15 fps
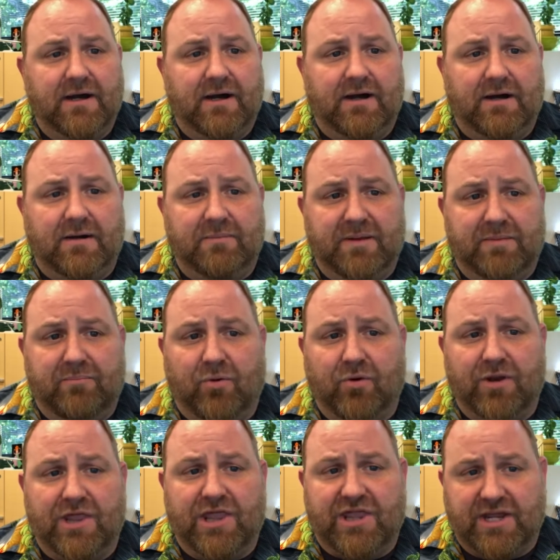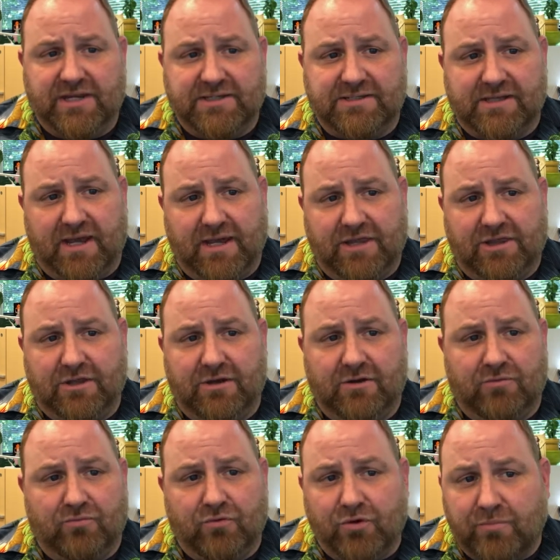important things like
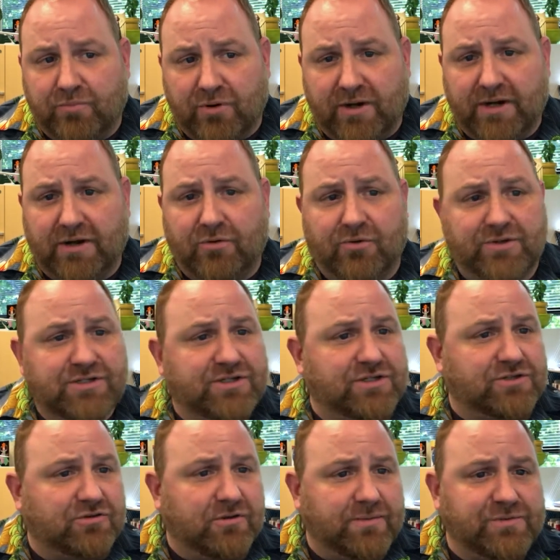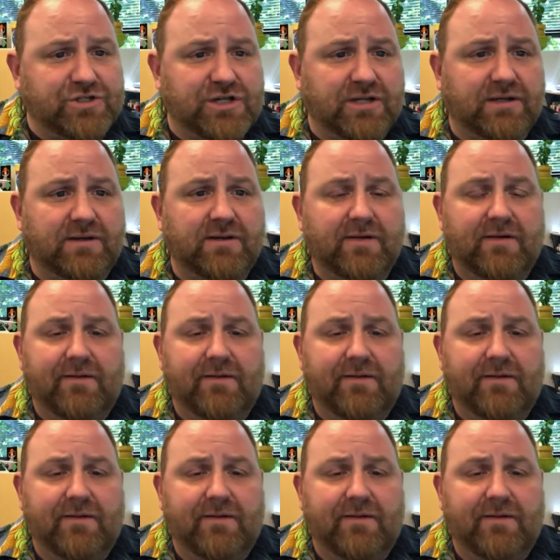the rubric, course description.